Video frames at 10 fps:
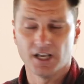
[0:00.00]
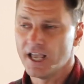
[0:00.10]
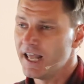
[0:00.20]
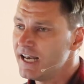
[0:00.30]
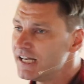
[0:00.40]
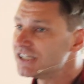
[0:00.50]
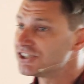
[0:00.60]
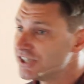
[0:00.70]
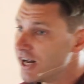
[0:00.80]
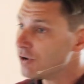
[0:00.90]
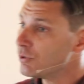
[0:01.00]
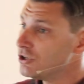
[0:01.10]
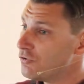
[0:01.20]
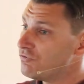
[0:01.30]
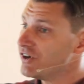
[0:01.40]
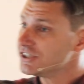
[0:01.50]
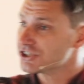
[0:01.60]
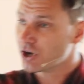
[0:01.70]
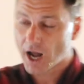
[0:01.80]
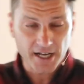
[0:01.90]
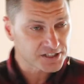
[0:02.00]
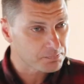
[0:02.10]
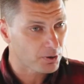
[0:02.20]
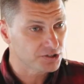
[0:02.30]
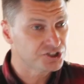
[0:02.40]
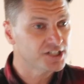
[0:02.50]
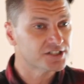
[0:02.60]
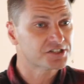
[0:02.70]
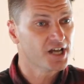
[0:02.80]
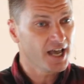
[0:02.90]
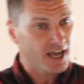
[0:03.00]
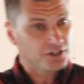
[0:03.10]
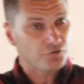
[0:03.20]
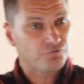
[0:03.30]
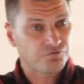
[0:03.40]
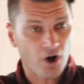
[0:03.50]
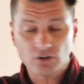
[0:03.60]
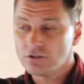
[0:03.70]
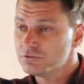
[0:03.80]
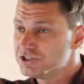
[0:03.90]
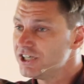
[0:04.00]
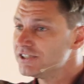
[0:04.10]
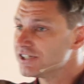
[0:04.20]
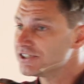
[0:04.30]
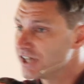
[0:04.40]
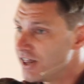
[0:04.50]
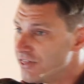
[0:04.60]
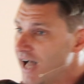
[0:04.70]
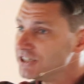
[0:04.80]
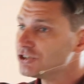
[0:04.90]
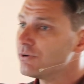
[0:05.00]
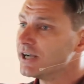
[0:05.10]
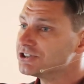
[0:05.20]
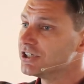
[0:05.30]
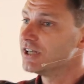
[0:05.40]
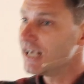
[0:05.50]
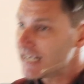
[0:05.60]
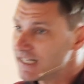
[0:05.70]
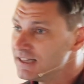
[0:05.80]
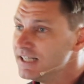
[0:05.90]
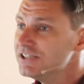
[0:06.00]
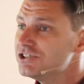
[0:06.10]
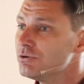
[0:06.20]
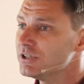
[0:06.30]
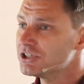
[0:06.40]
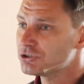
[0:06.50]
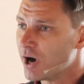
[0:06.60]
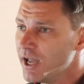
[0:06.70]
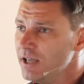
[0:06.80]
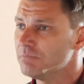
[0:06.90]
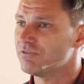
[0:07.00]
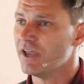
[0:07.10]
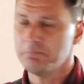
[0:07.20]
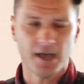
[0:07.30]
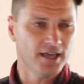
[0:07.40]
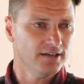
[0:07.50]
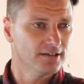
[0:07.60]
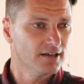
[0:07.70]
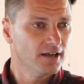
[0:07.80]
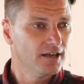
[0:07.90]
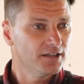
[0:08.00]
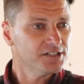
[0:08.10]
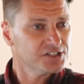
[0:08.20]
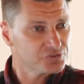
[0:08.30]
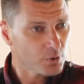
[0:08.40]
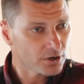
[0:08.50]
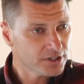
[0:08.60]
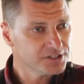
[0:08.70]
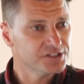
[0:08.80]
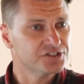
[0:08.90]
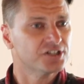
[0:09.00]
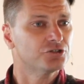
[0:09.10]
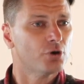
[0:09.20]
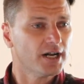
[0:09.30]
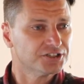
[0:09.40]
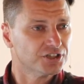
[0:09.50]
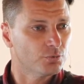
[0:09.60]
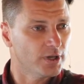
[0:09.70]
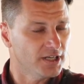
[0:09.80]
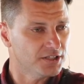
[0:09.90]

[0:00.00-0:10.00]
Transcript: And it is there when you fix your eyes upon Jesus and you follow Jesus that direction, he leads you into triumph. Amen. This is where this is the direction we need to